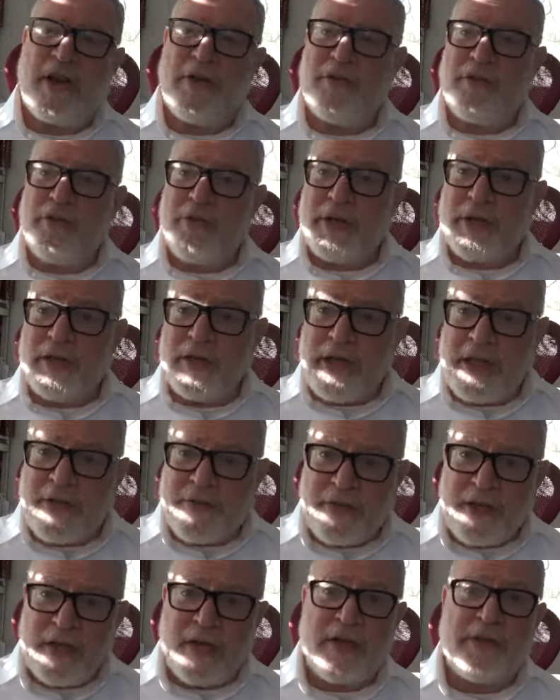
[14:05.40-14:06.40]
of
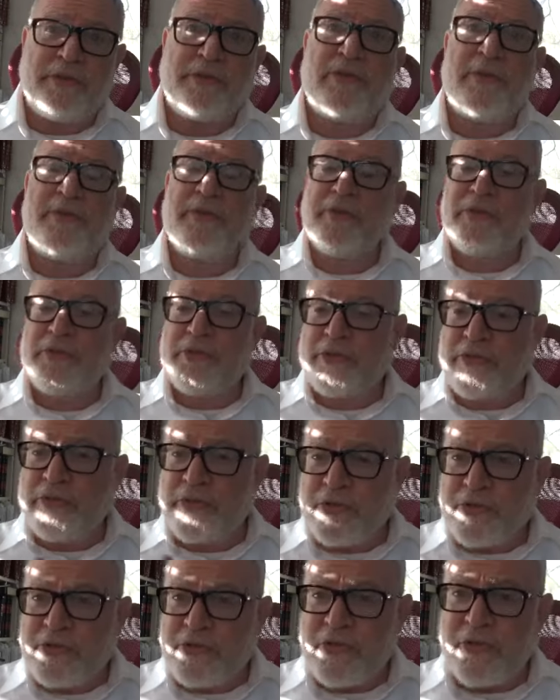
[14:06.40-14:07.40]
relieving us from this
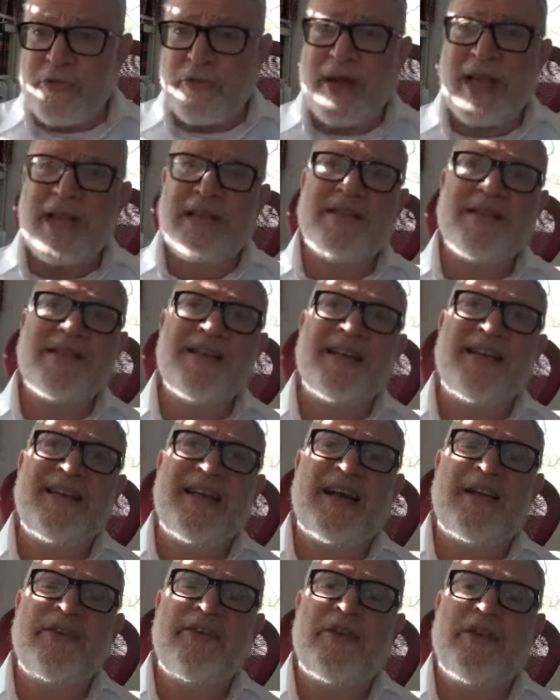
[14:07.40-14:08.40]
disgrace is
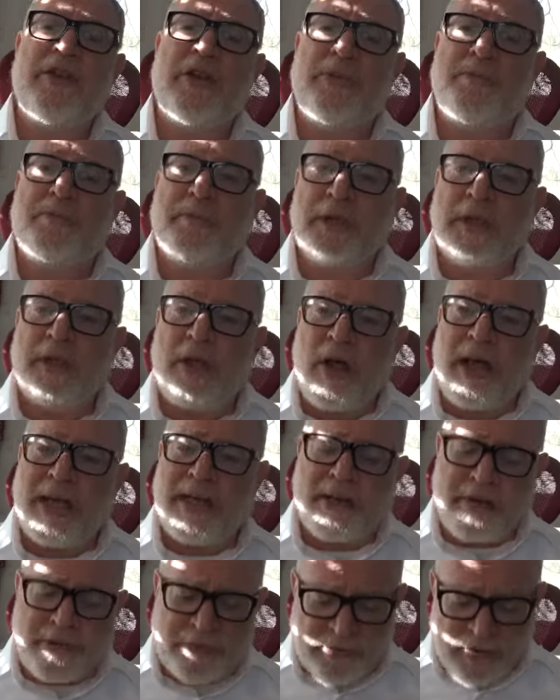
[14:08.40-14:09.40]
connected to the
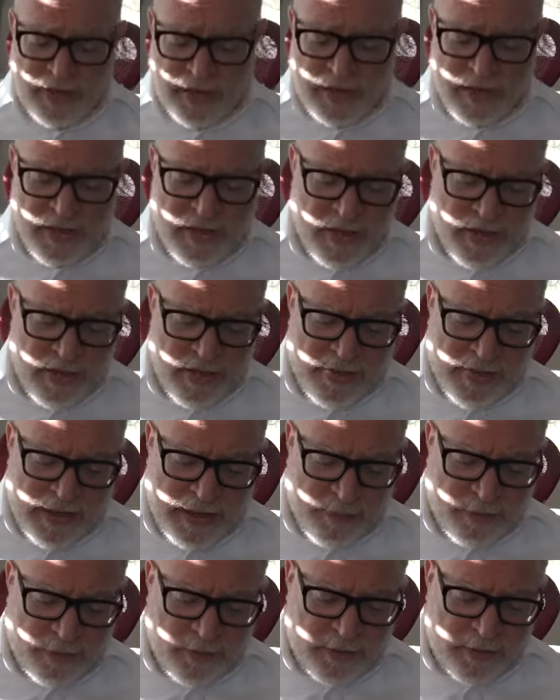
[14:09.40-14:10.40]
blindness
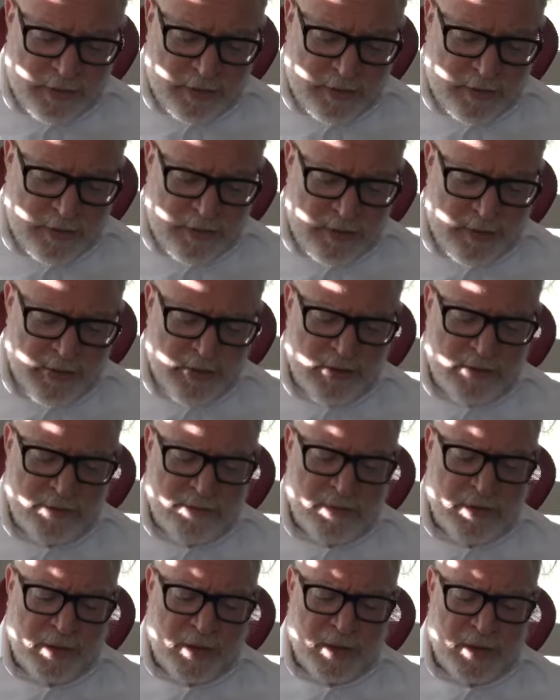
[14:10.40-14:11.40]
that will
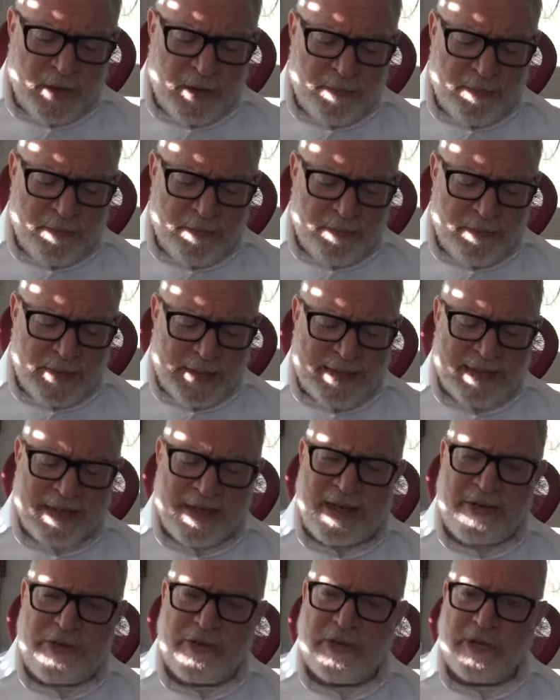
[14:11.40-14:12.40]
that the
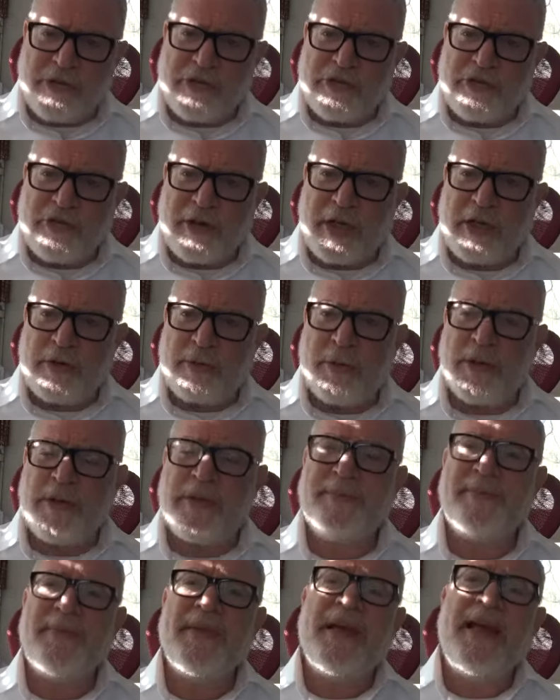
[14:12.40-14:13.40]
nations are stricken with,
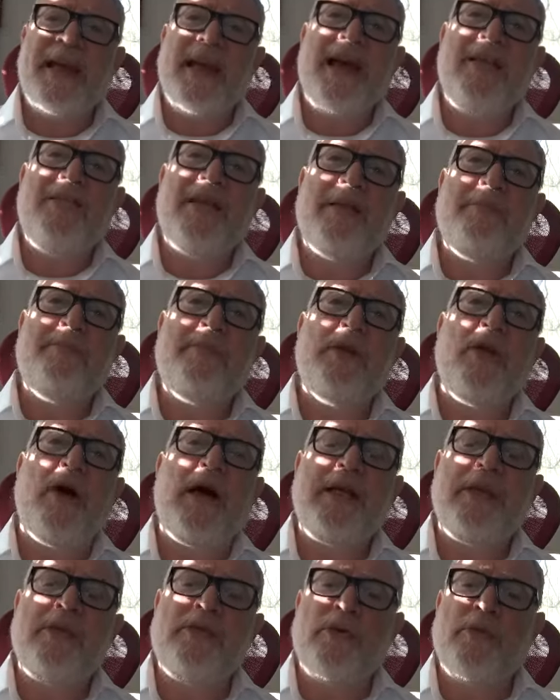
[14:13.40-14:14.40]
and that
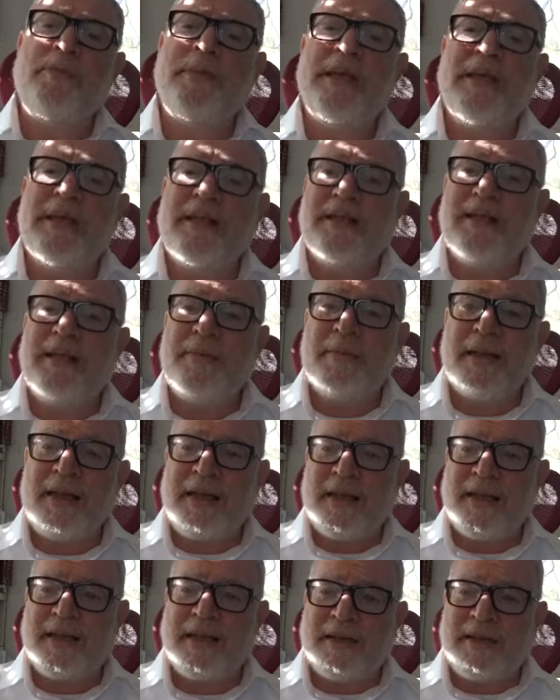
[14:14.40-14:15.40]
blindness will be
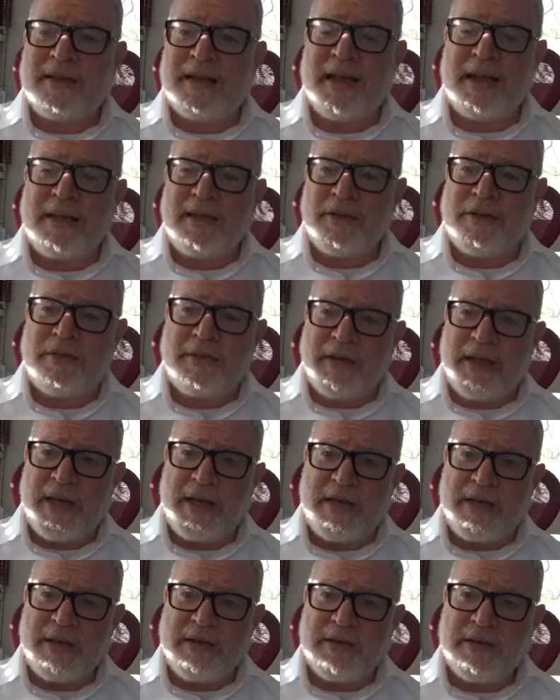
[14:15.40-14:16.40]
eliminated at the end of
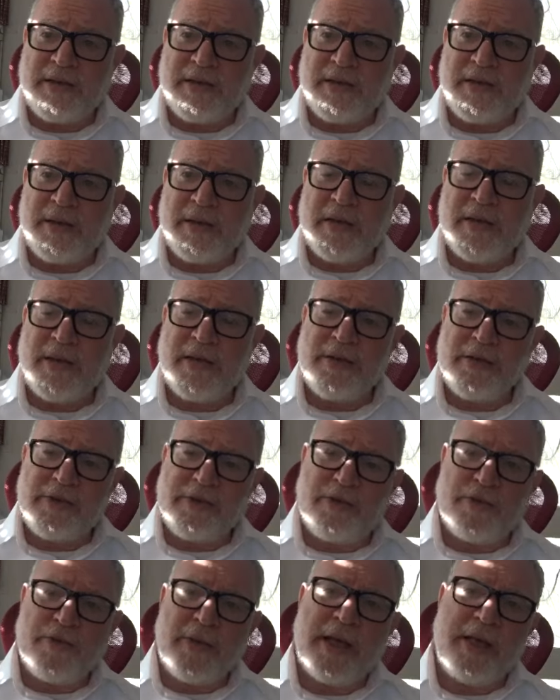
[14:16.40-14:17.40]
days. And this
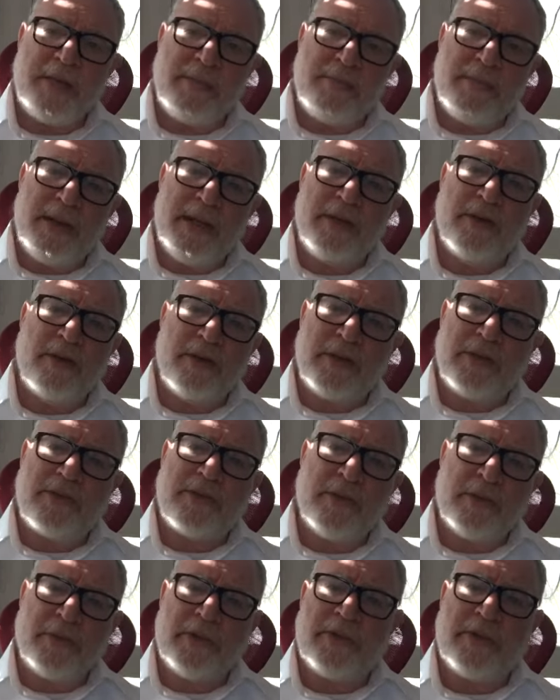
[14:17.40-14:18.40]
great meal that's
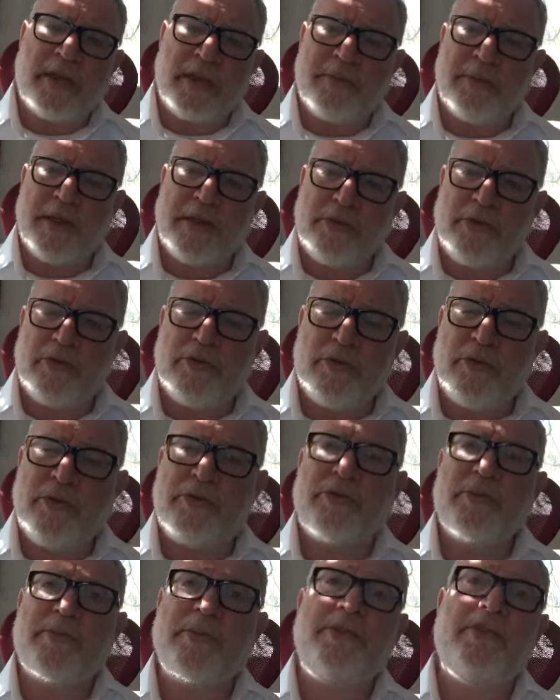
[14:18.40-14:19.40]
going to take place in
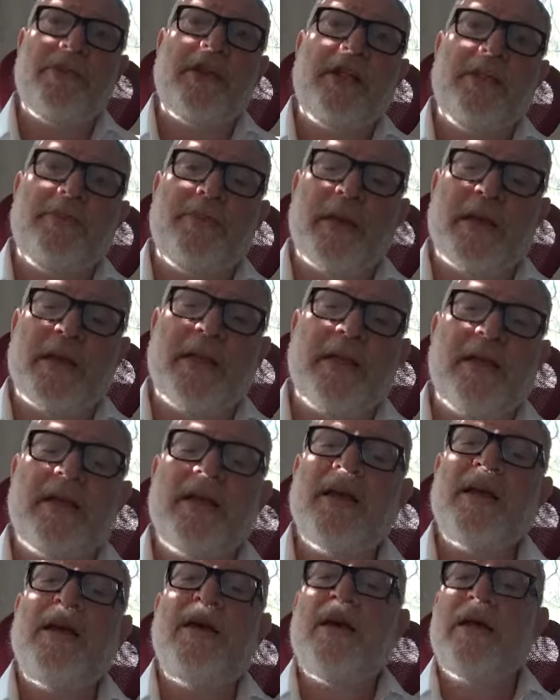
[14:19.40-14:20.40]
Jerusalem is celebrating
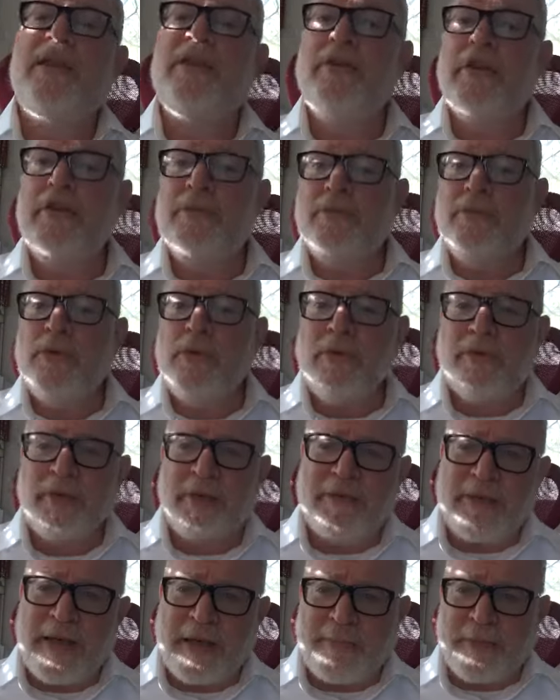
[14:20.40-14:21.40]
the removal
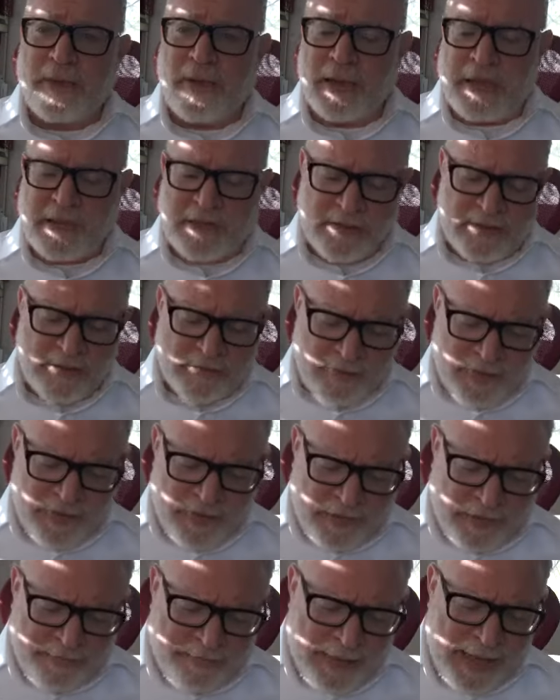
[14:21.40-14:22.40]
of that blindness. It's a very,
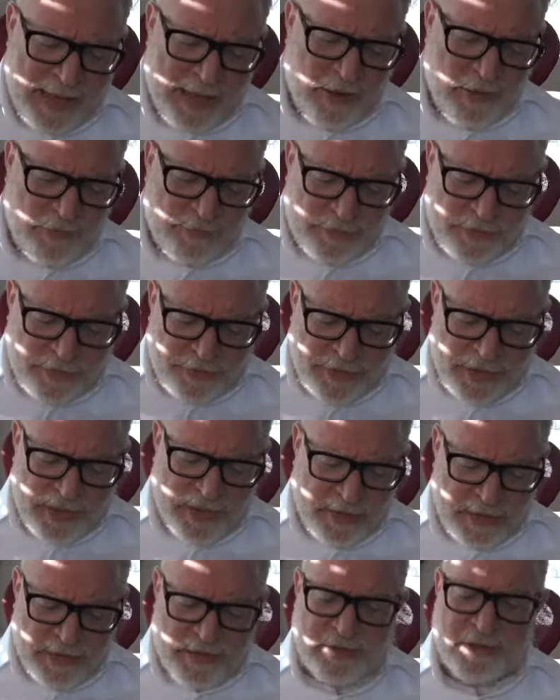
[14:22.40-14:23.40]
very powerful
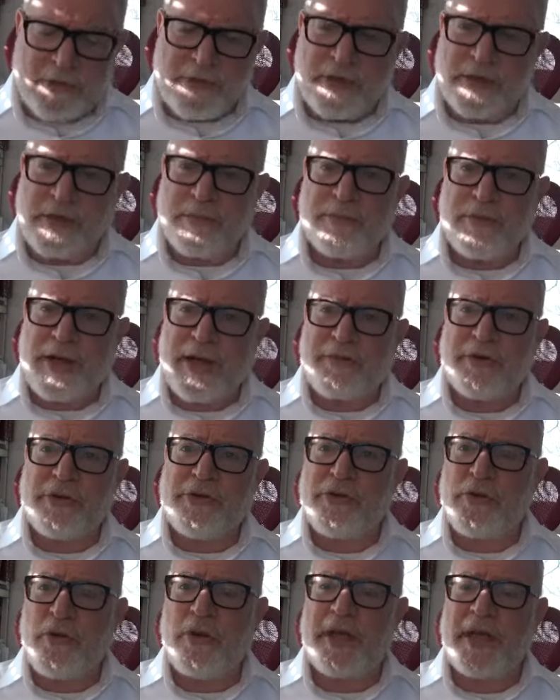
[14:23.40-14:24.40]
thing that the prophet
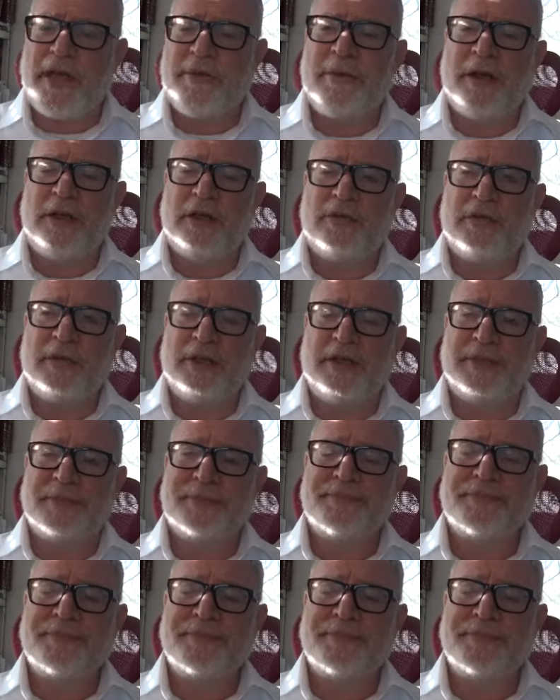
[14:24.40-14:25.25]
is talking about over here.